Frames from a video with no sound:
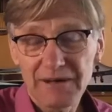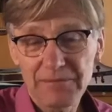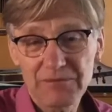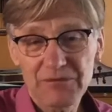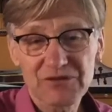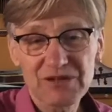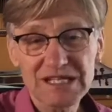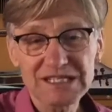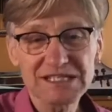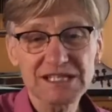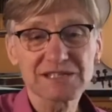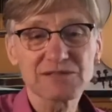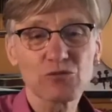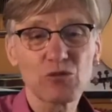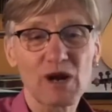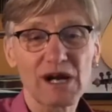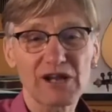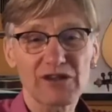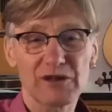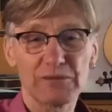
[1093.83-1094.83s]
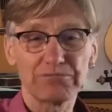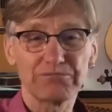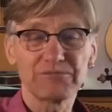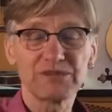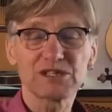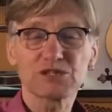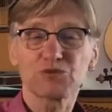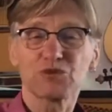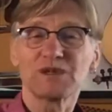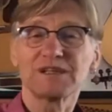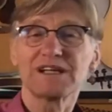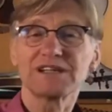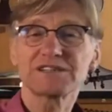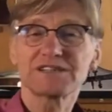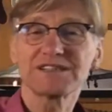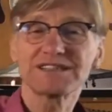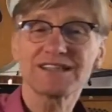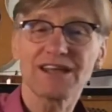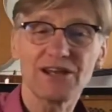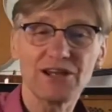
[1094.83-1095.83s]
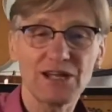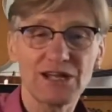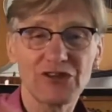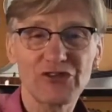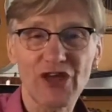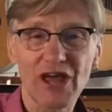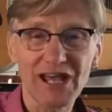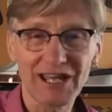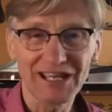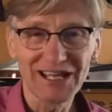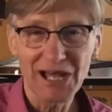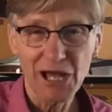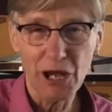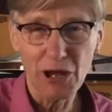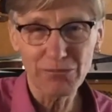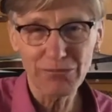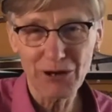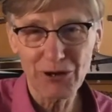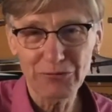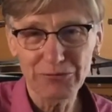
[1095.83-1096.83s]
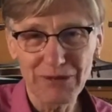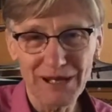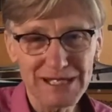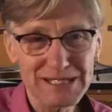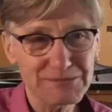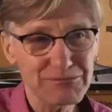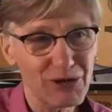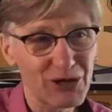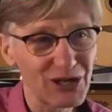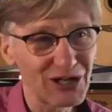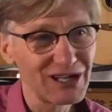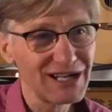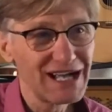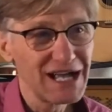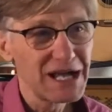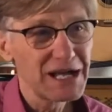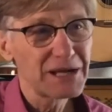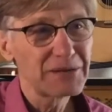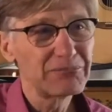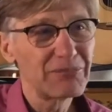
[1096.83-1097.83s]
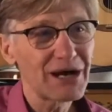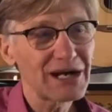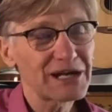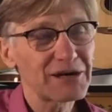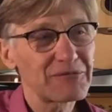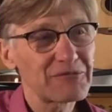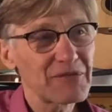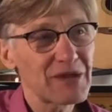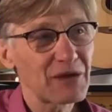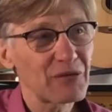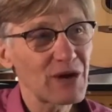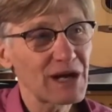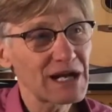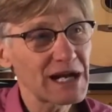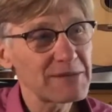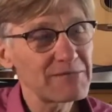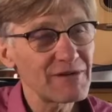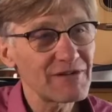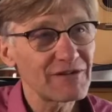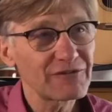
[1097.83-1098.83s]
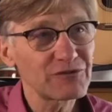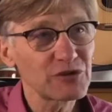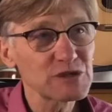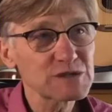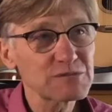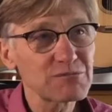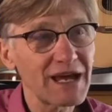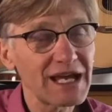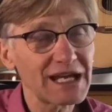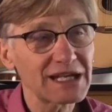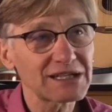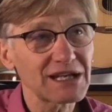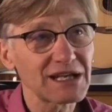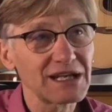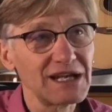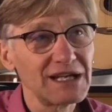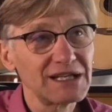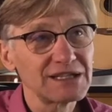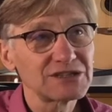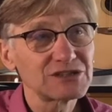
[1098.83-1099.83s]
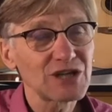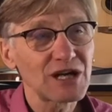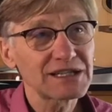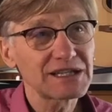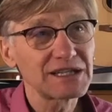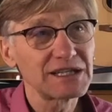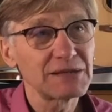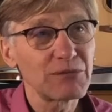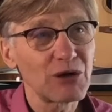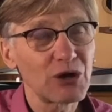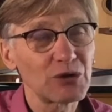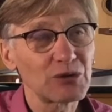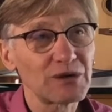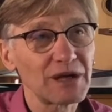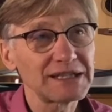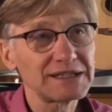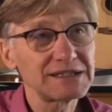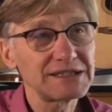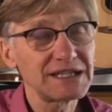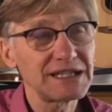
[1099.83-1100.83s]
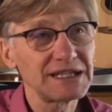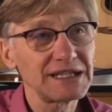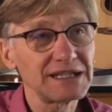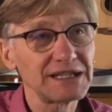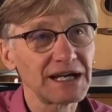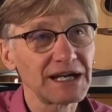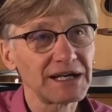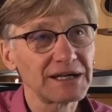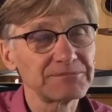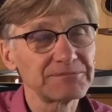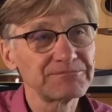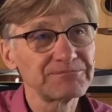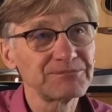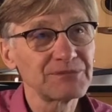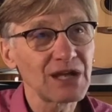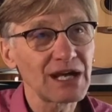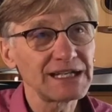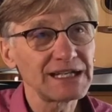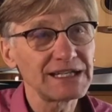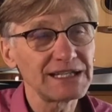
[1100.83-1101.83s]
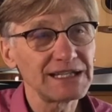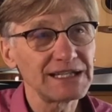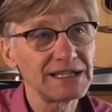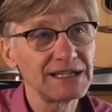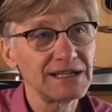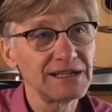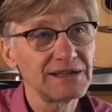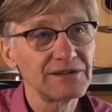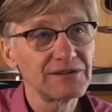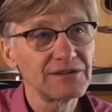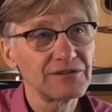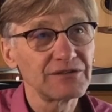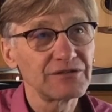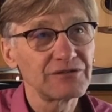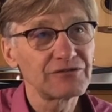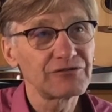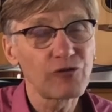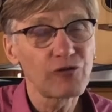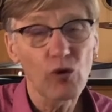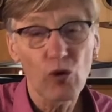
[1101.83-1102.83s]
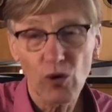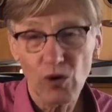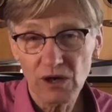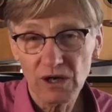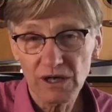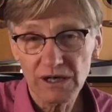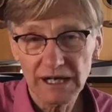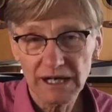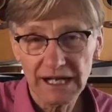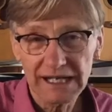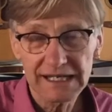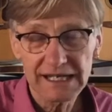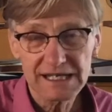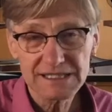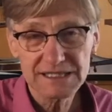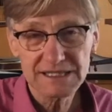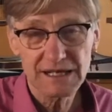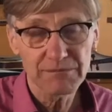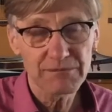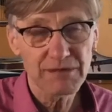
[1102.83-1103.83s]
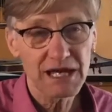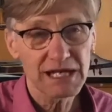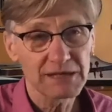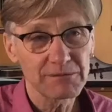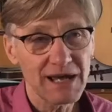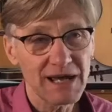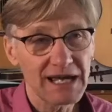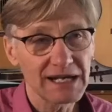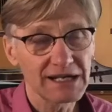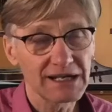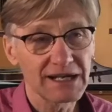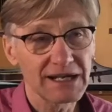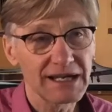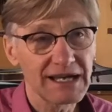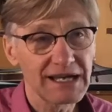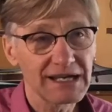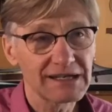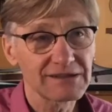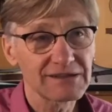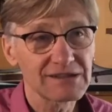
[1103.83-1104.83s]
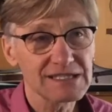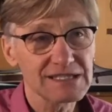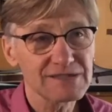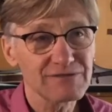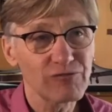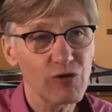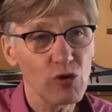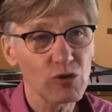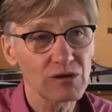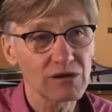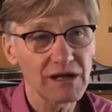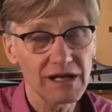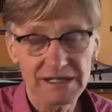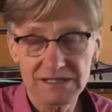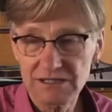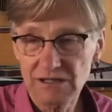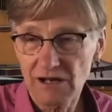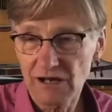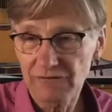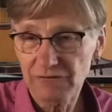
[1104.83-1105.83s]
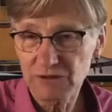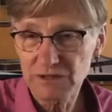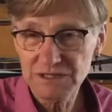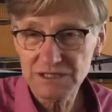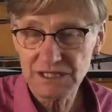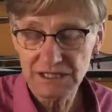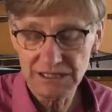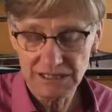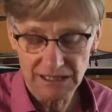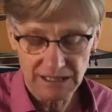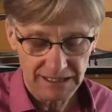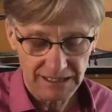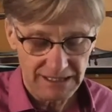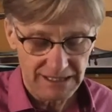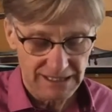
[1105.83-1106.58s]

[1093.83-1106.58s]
This isn't one of them. This one doesn't say anything about baseball. But when I first met Chuck in about 1994, I guess I met him at this Focal Lines conference in